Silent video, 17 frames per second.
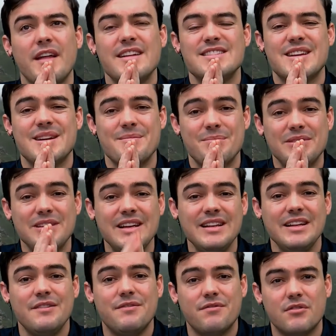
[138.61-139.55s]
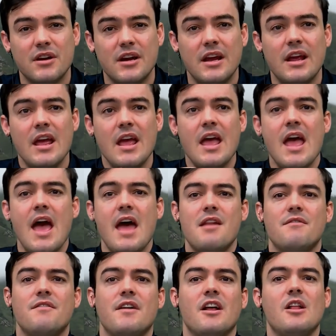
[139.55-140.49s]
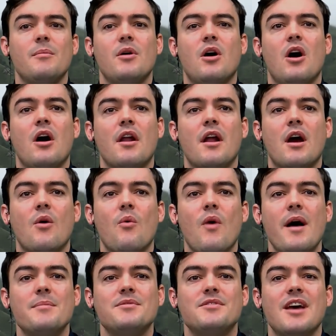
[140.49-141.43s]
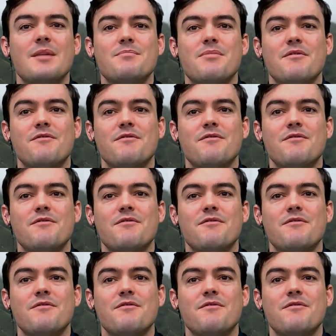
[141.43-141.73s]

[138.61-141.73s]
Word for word: That's completely free and available on our website.